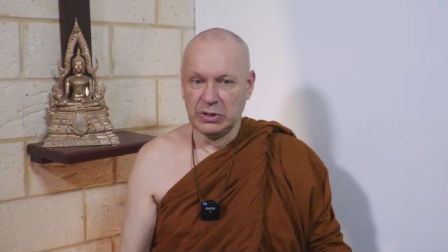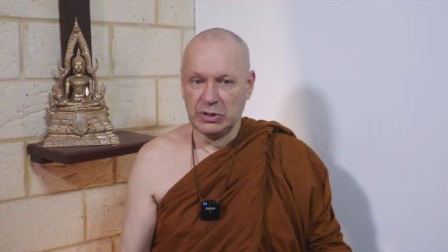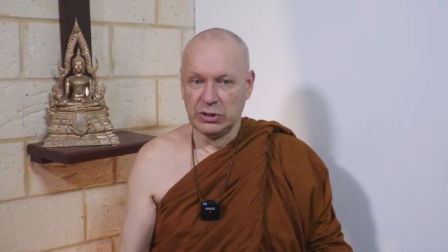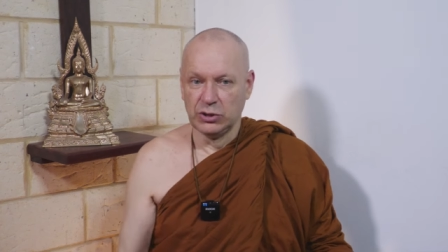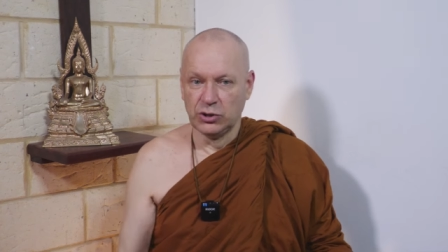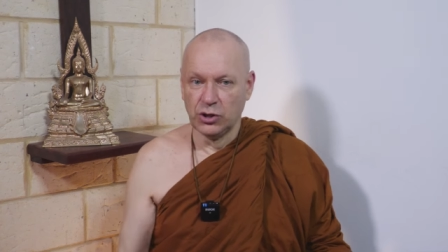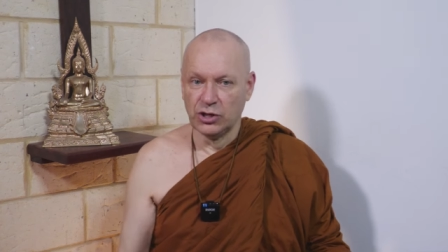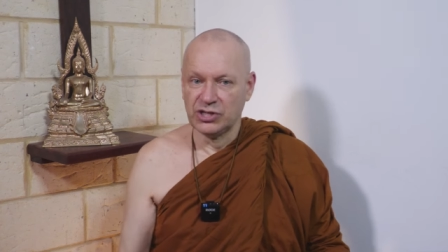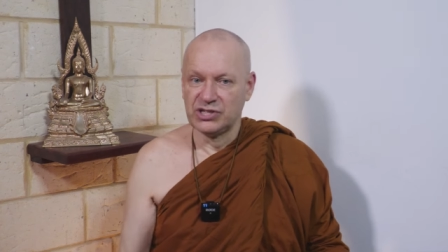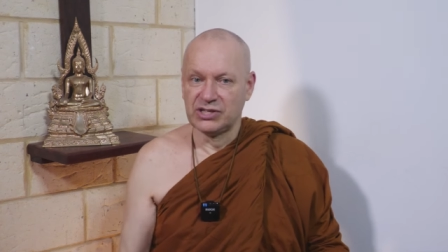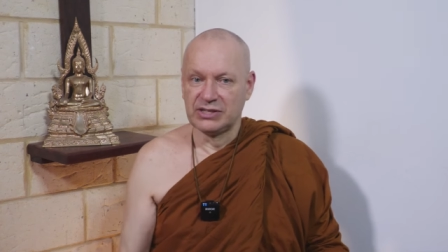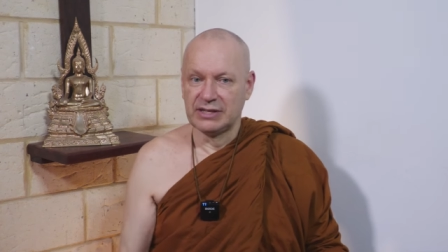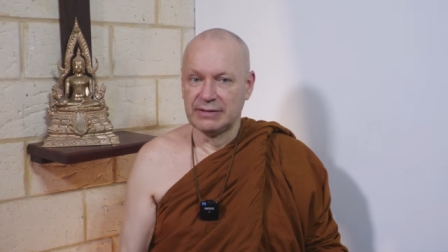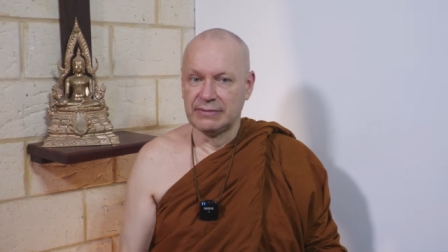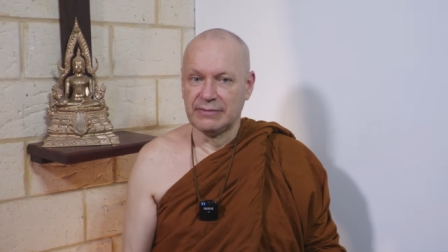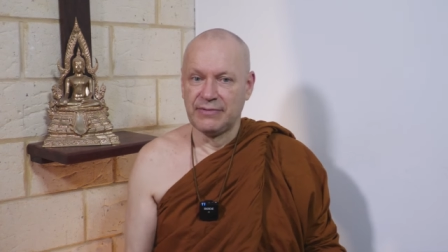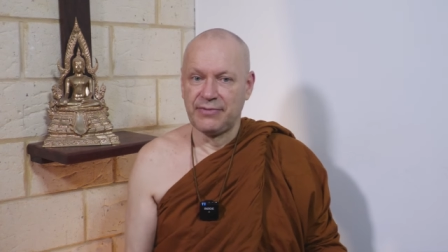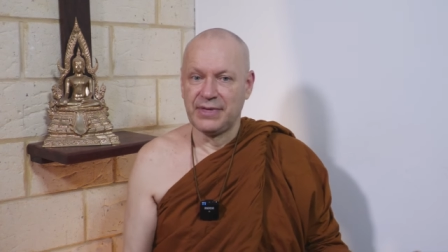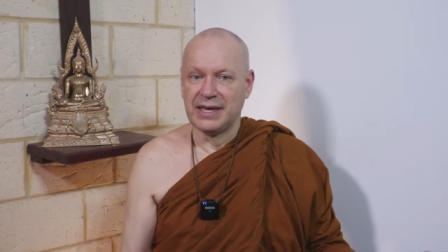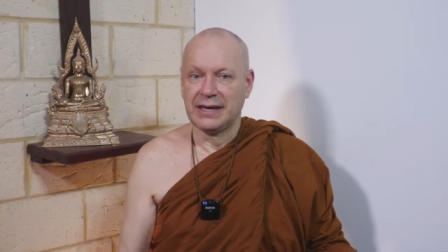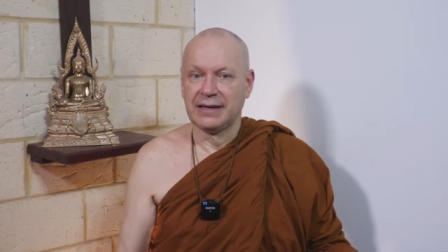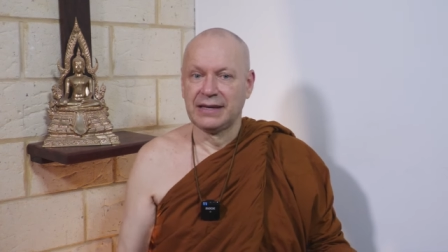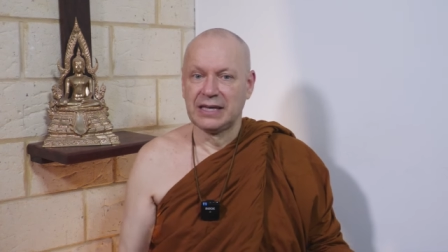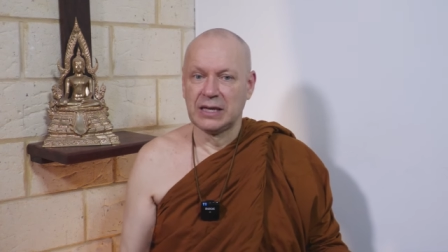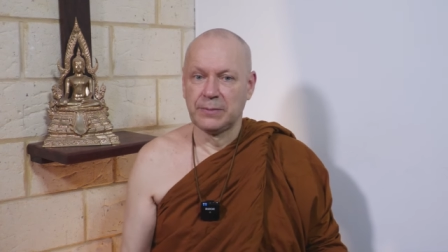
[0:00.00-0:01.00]
just
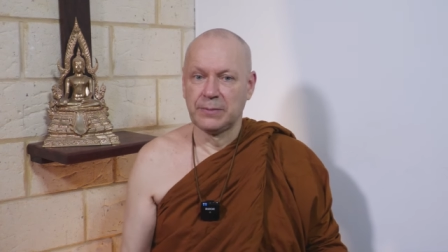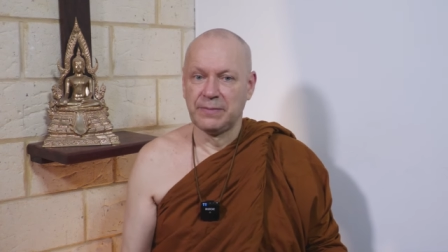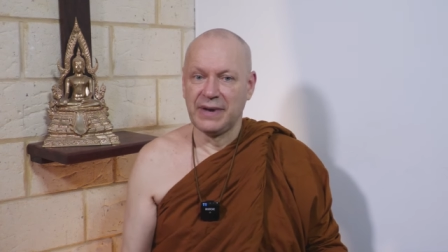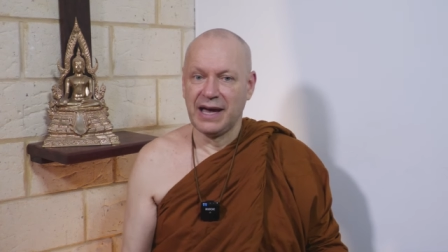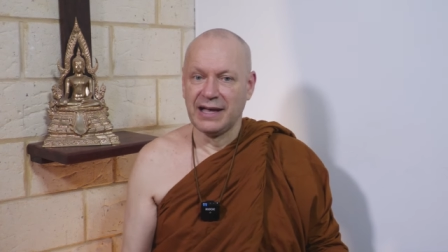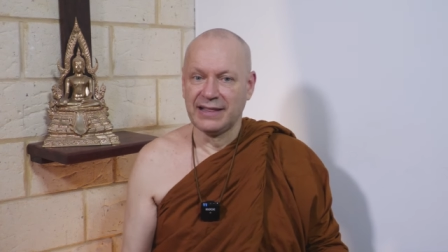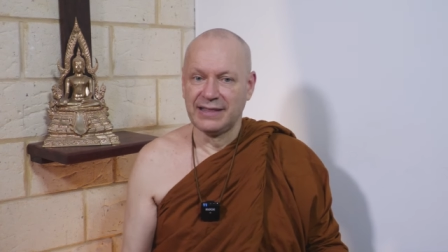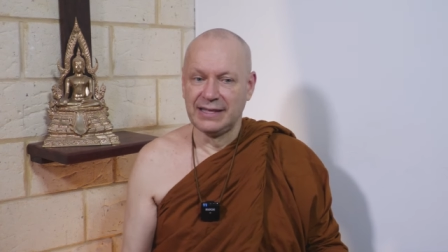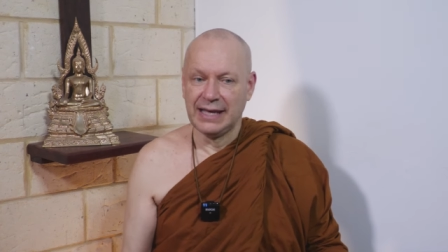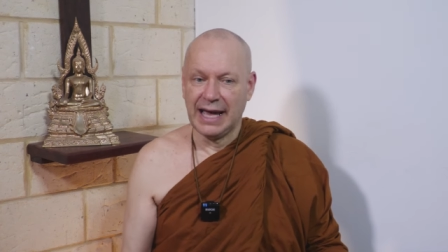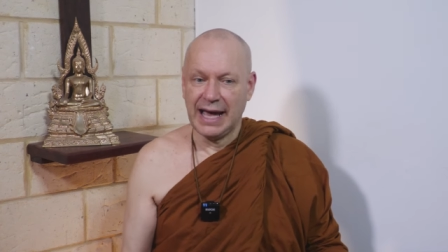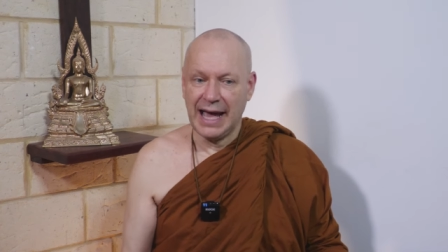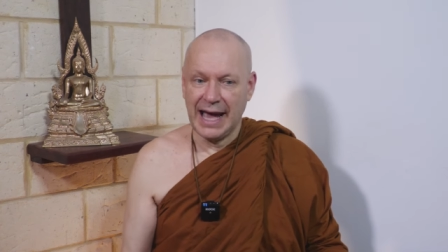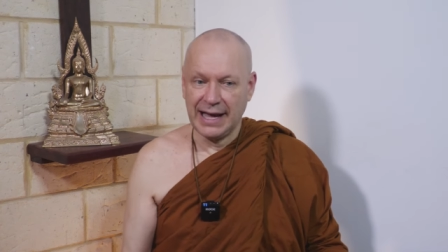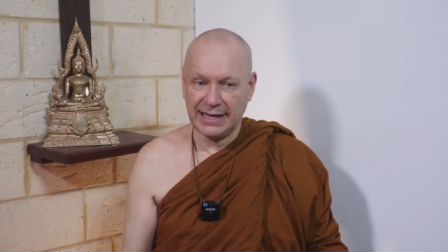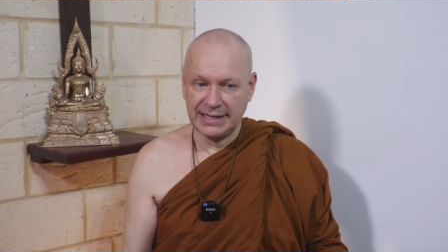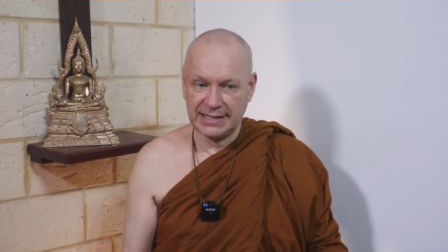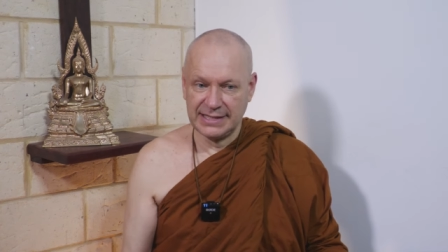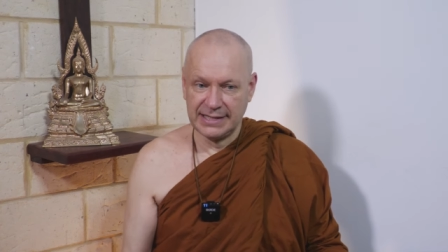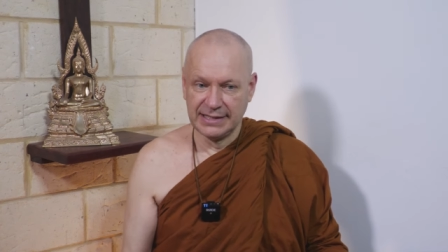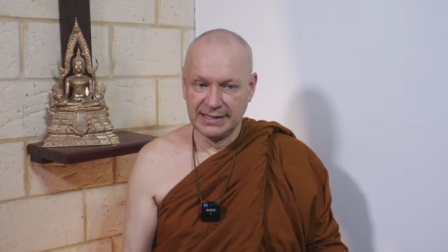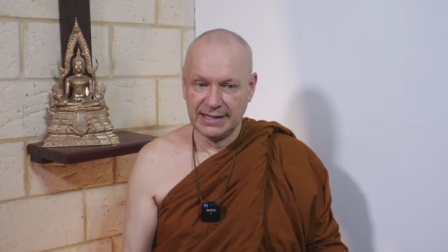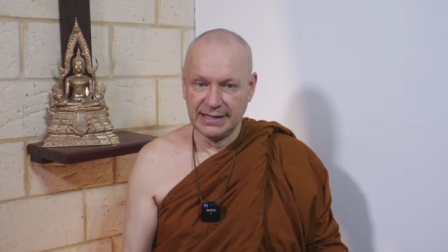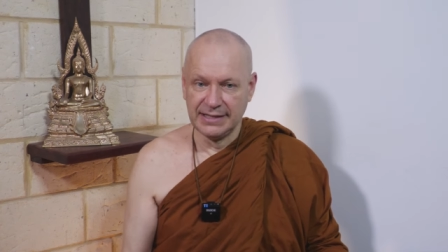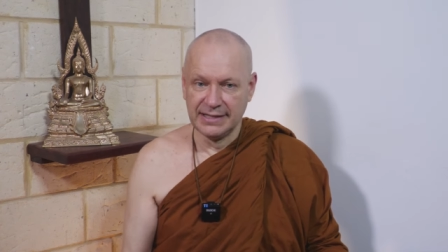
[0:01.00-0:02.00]
think about the
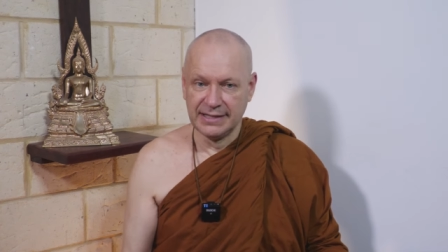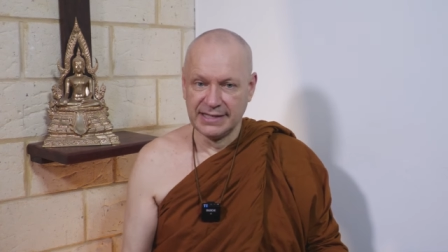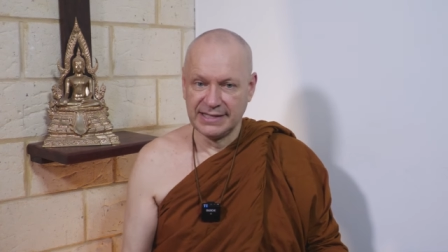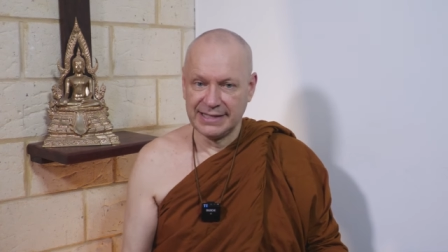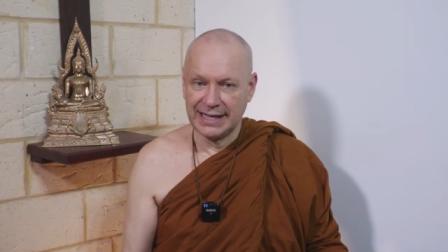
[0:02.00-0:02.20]
accidents